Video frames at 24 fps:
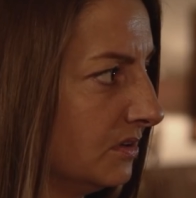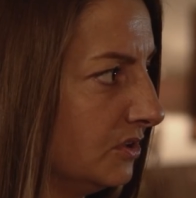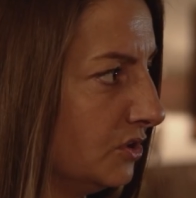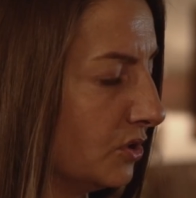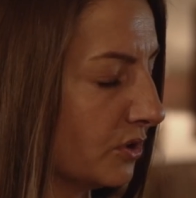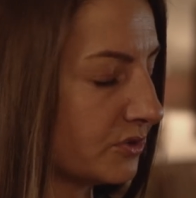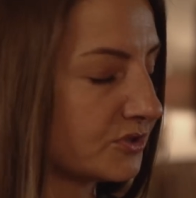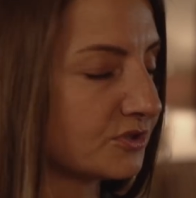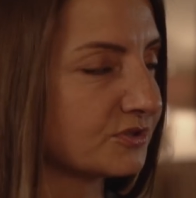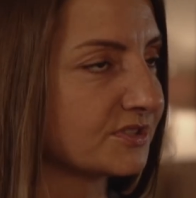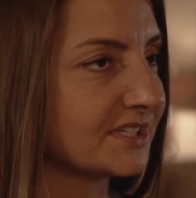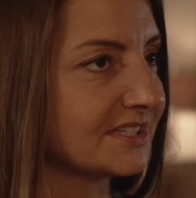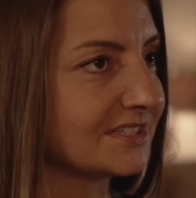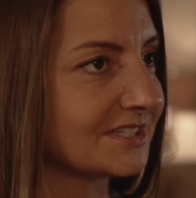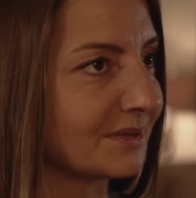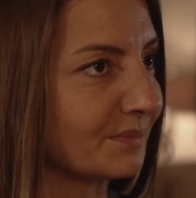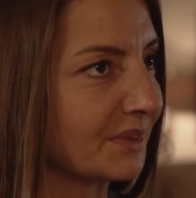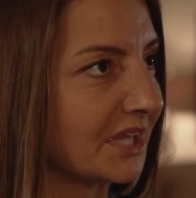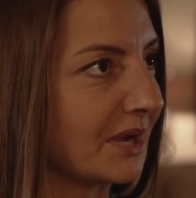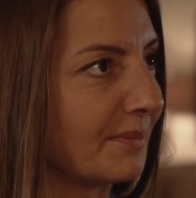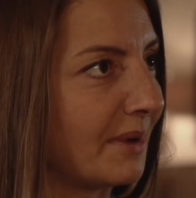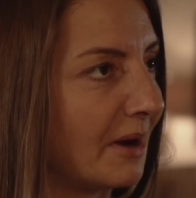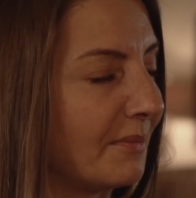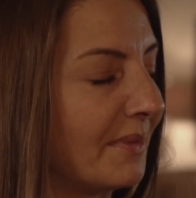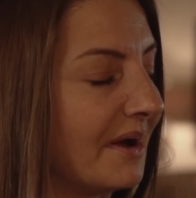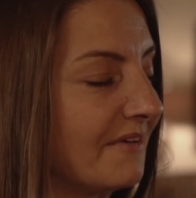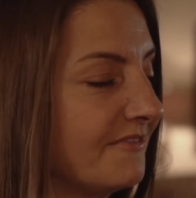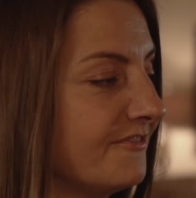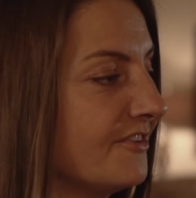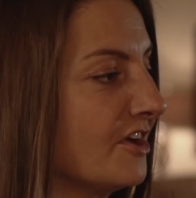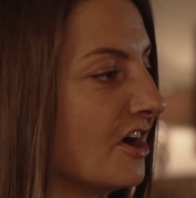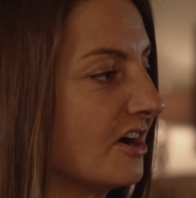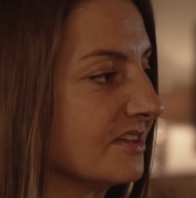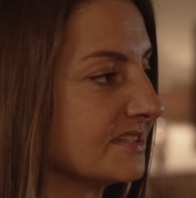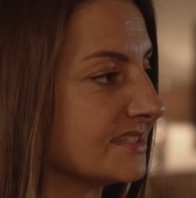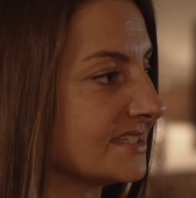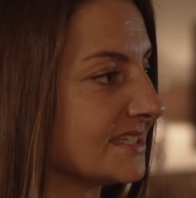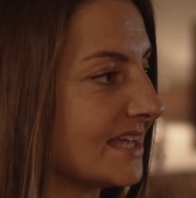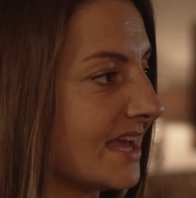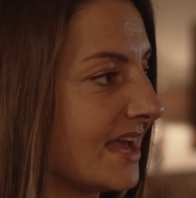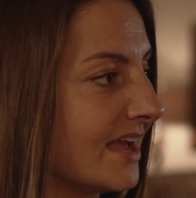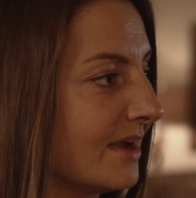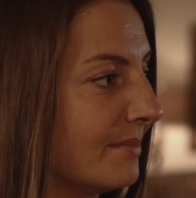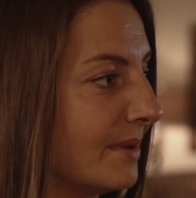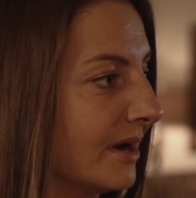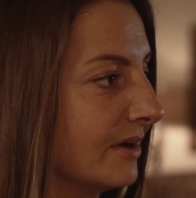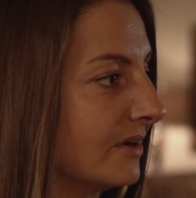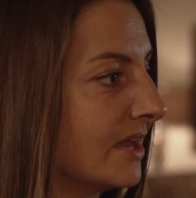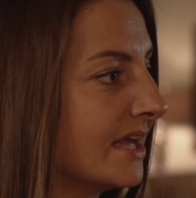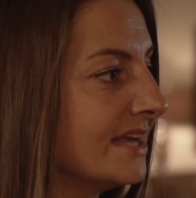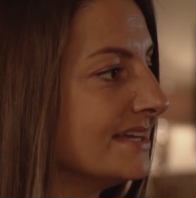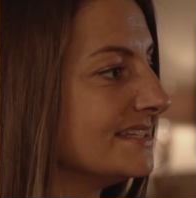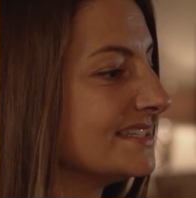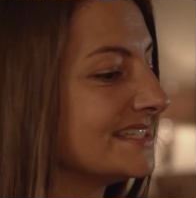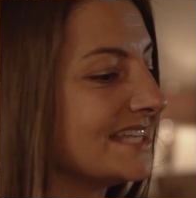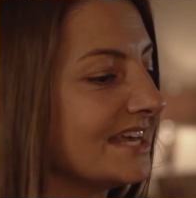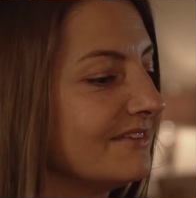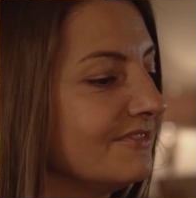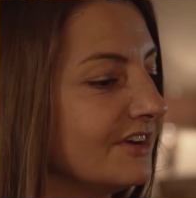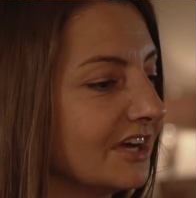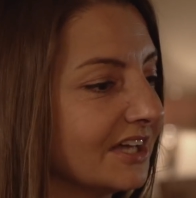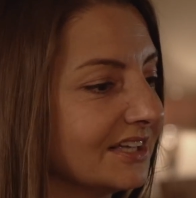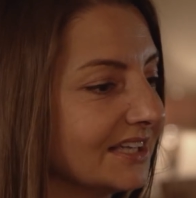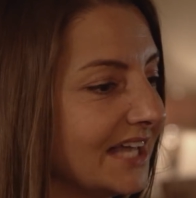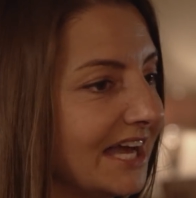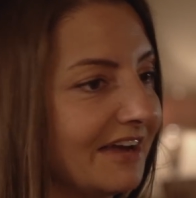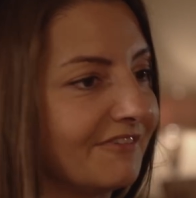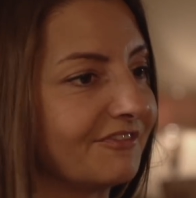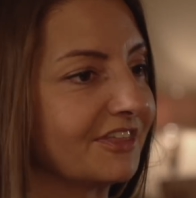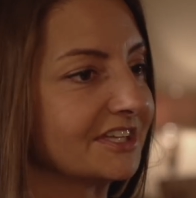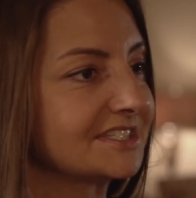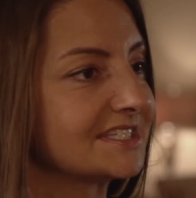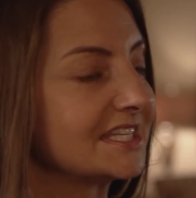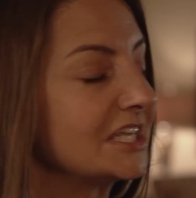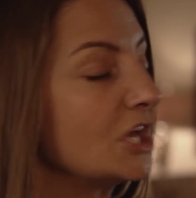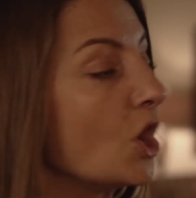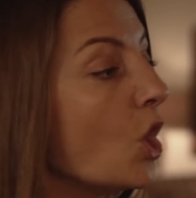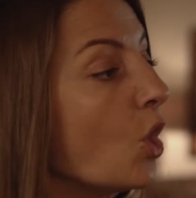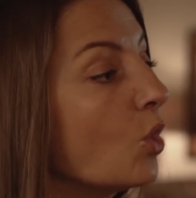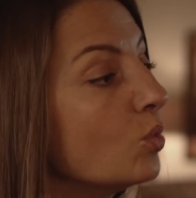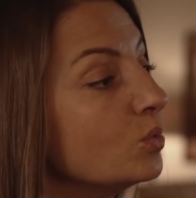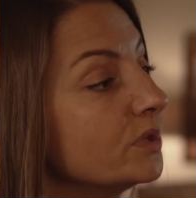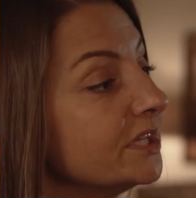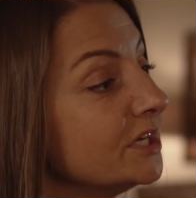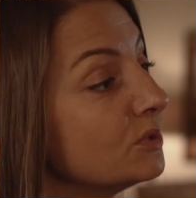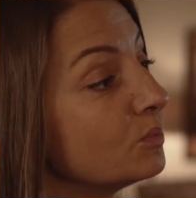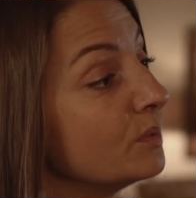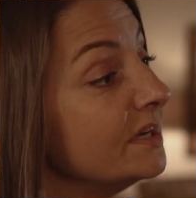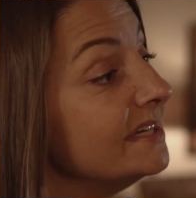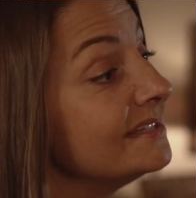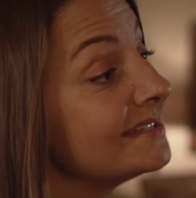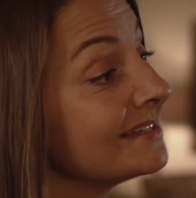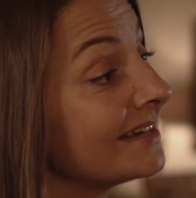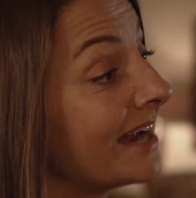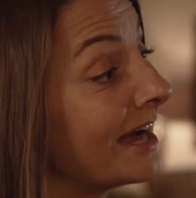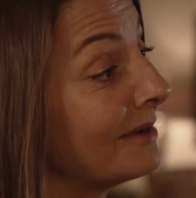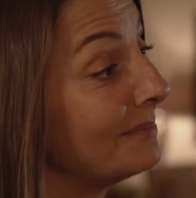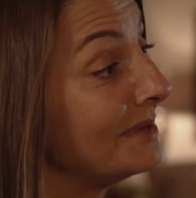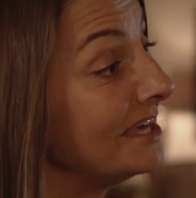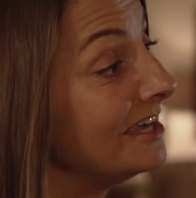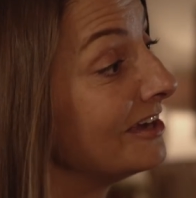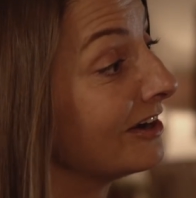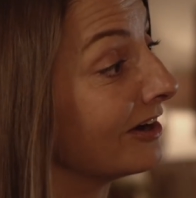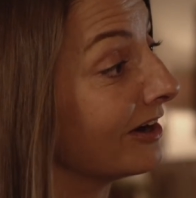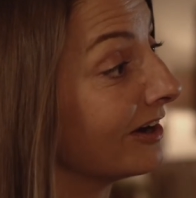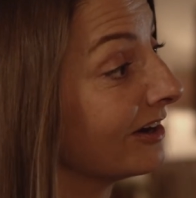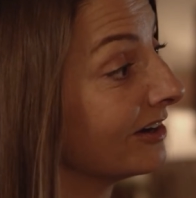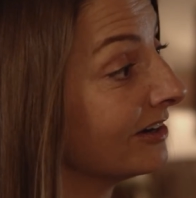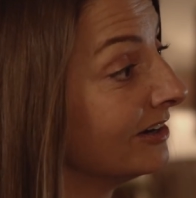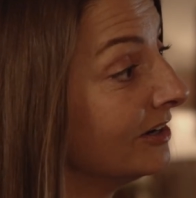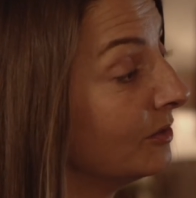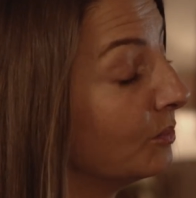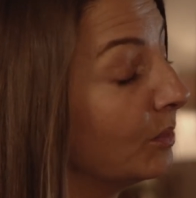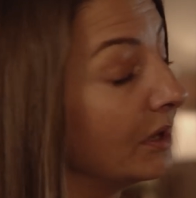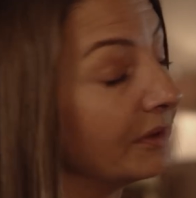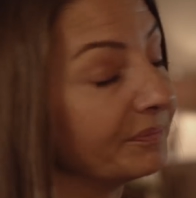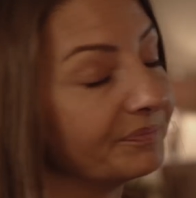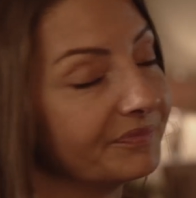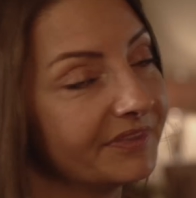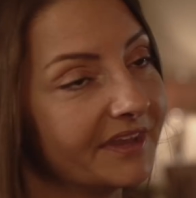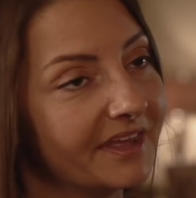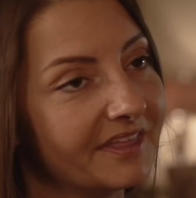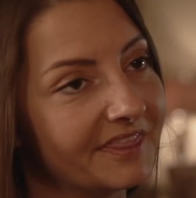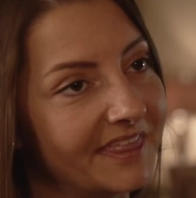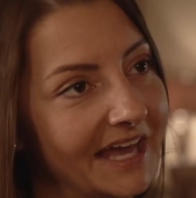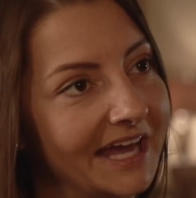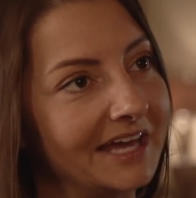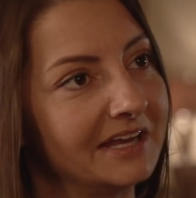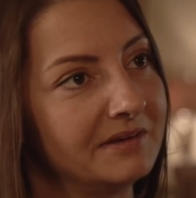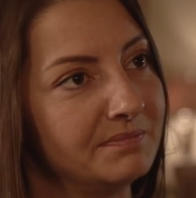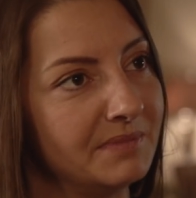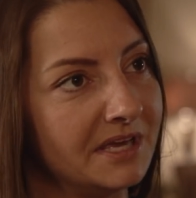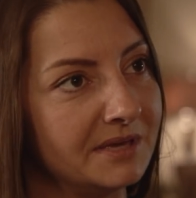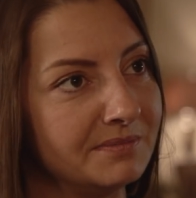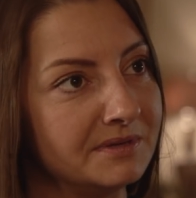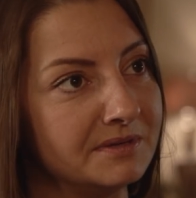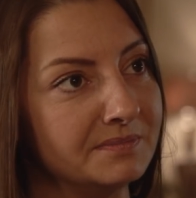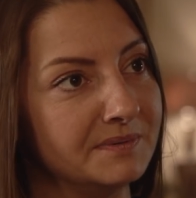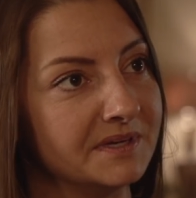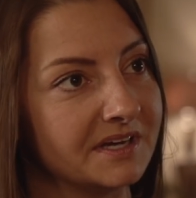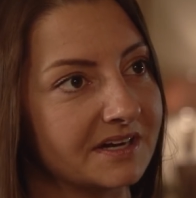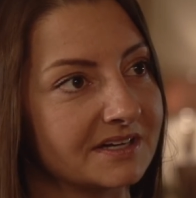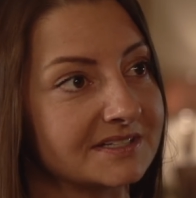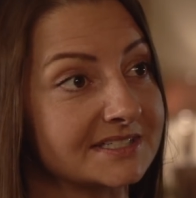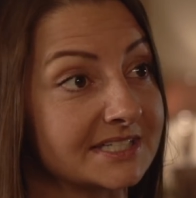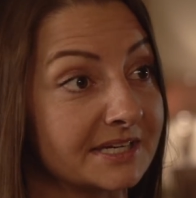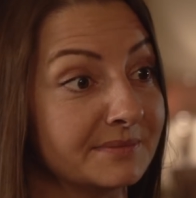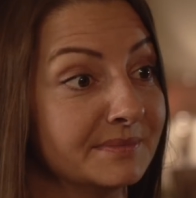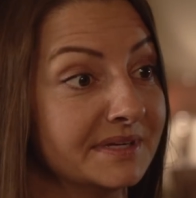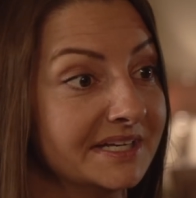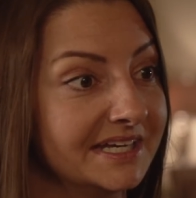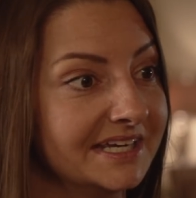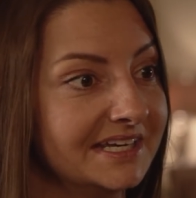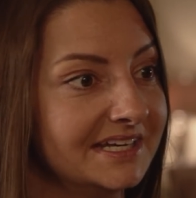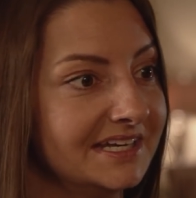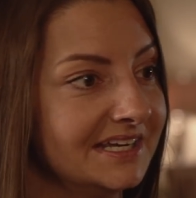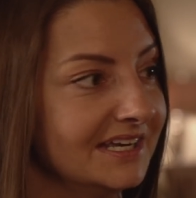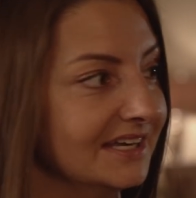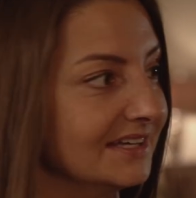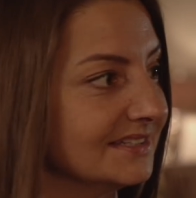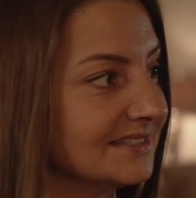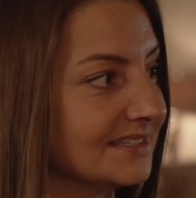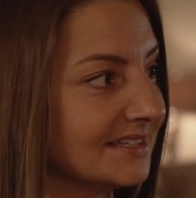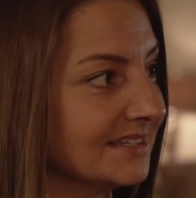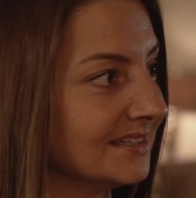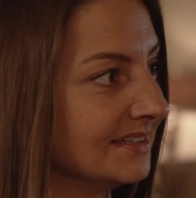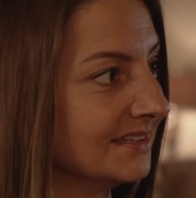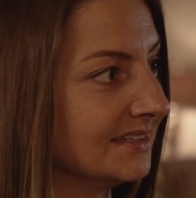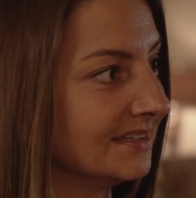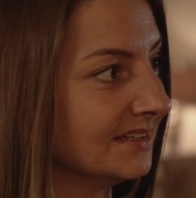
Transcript: You also said something about my fiancé, about saving a life. That's the only reason I'm here. Well, that and maybe because I'm an idiot.